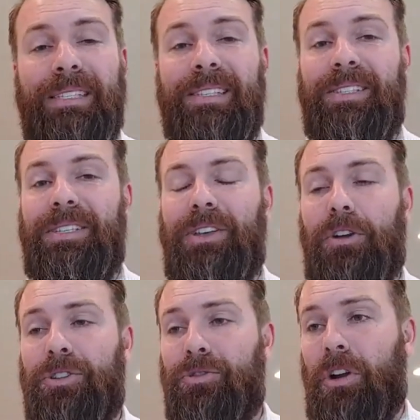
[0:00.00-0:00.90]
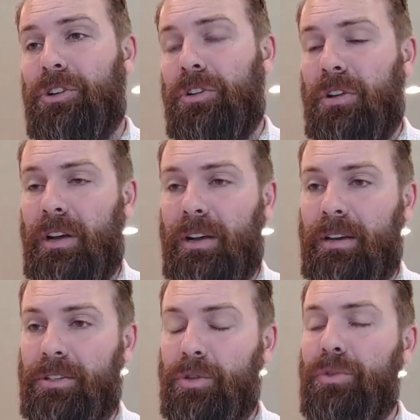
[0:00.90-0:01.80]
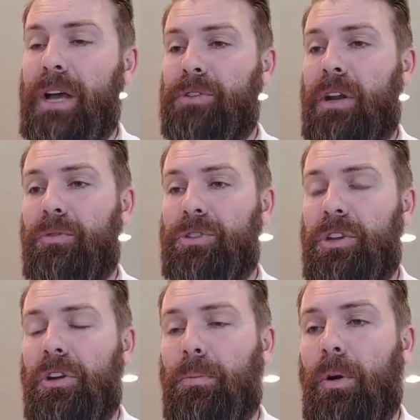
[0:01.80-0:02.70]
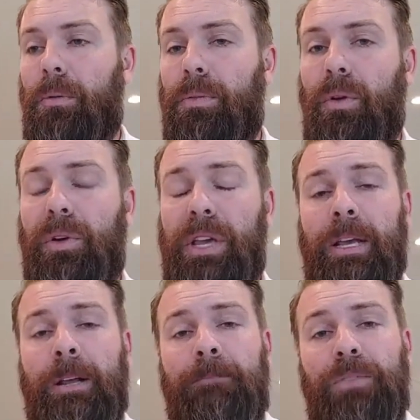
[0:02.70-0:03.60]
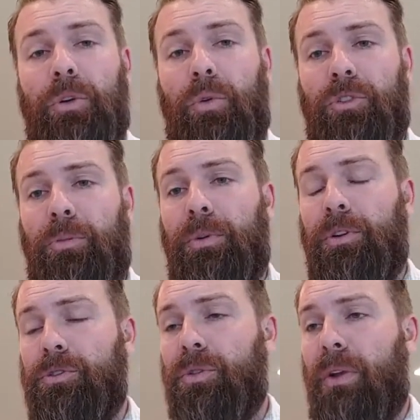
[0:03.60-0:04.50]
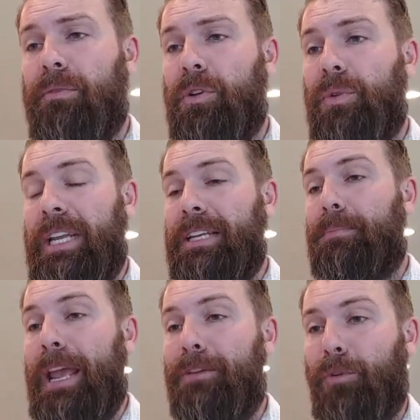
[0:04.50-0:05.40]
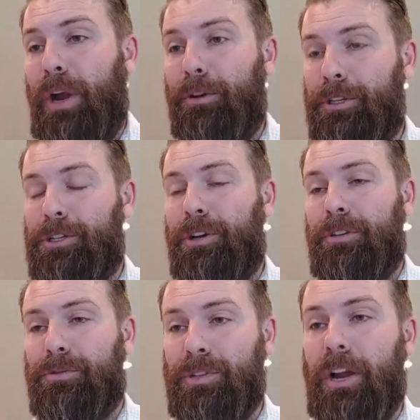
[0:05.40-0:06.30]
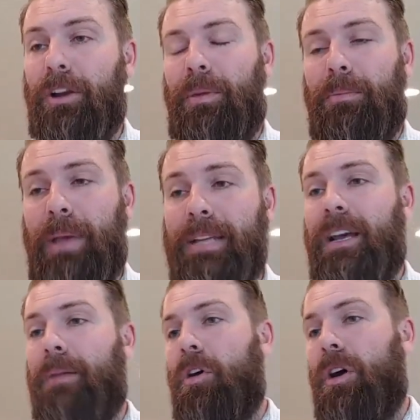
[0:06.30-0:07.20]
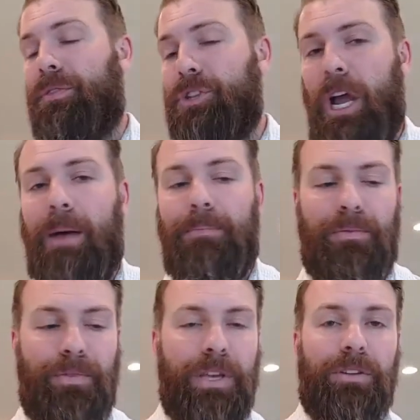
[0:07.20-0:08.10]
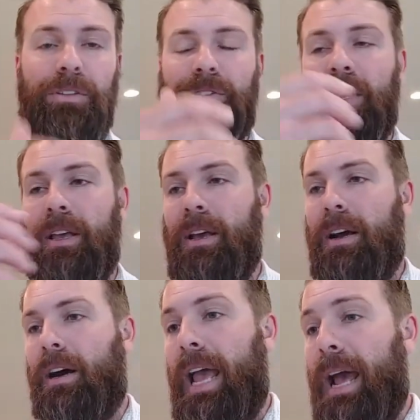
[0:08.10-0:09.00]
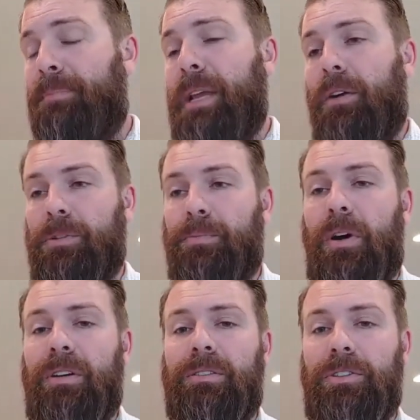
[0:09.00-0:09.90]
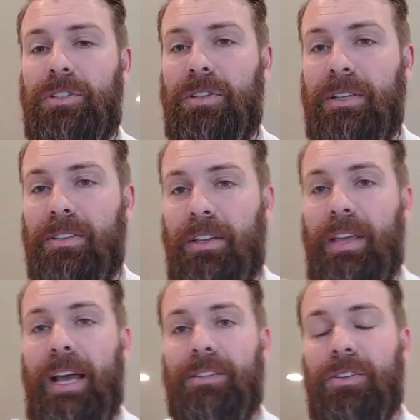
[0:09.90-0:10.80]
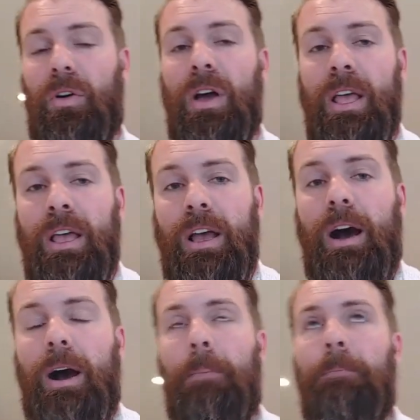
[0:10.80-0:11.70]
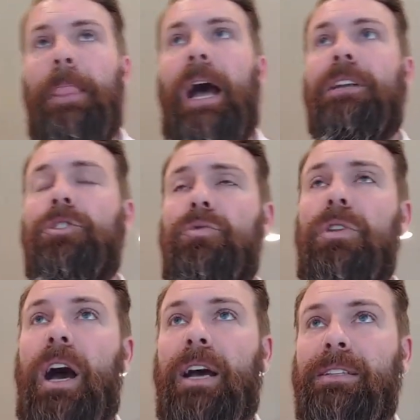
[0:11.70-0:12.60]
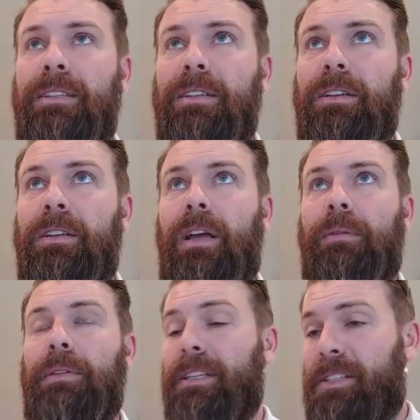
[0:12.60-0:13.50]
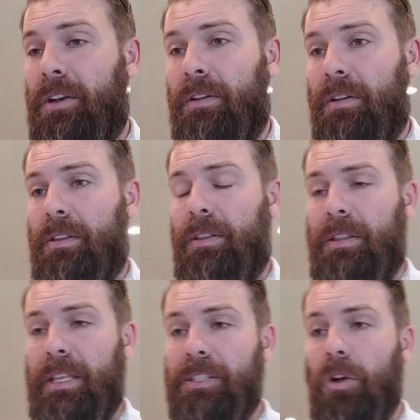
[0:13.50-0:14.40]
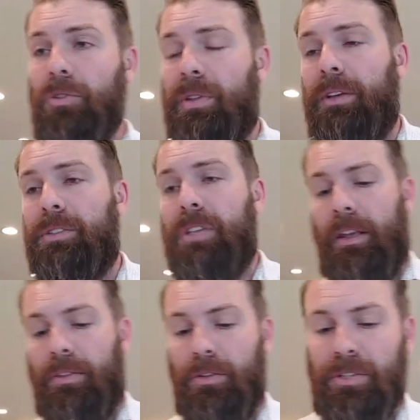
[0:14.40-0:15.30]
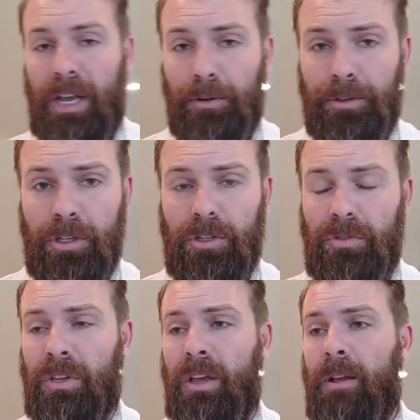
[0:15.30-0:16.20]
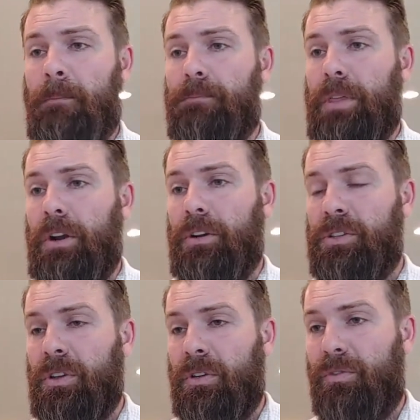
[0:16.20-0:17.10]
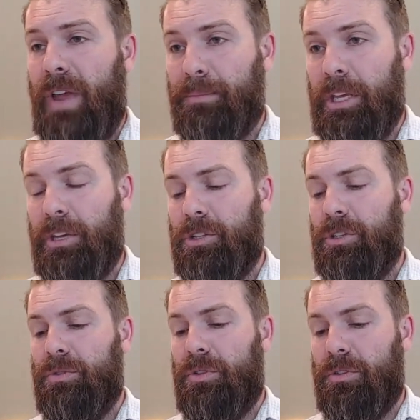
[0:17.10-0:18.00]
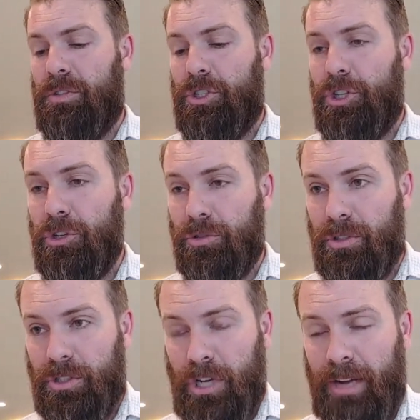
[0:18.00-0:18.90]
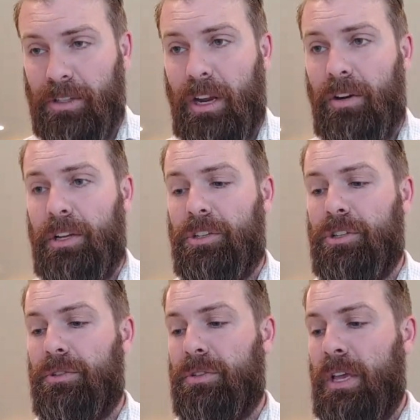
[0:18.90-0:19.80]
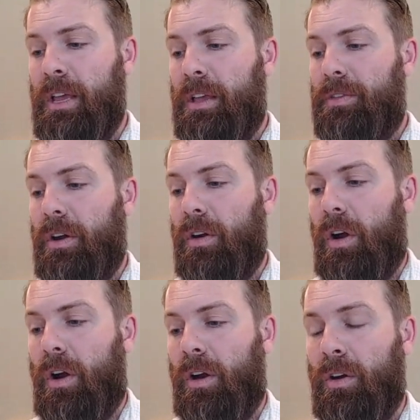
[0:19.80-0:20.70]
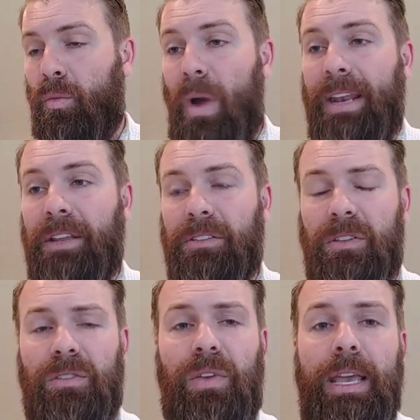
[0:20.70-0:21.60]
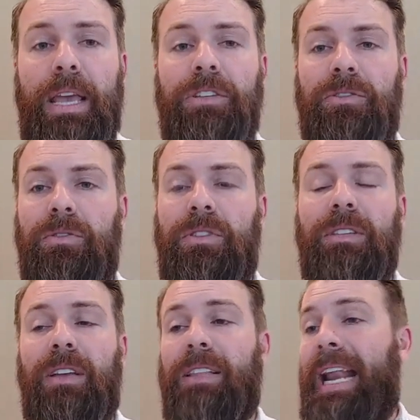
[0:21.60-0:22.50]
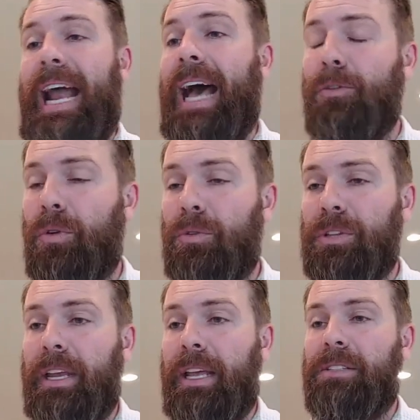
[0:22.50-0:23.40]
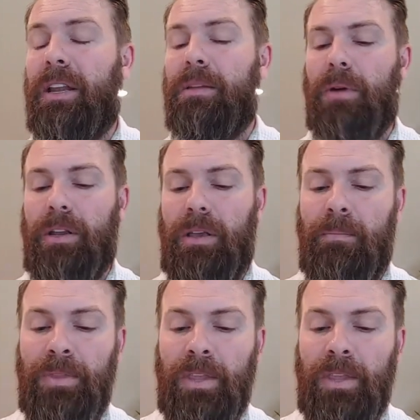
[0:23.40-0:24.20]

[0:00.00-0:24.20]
businesses are structured. Uh, 2,000 hours a year per employee in order to produce the revenue we need to pay for health insurance, retirement, paid time off, shop, vehicles, uh, happy hours, boss lunches, things like that. So um, I do not I mean, listen, this goes without saying. There's health issues, there's family issues, there's child childcare issues, there are weddings, there's vacations, there's things like that. I don't hold it against anybody.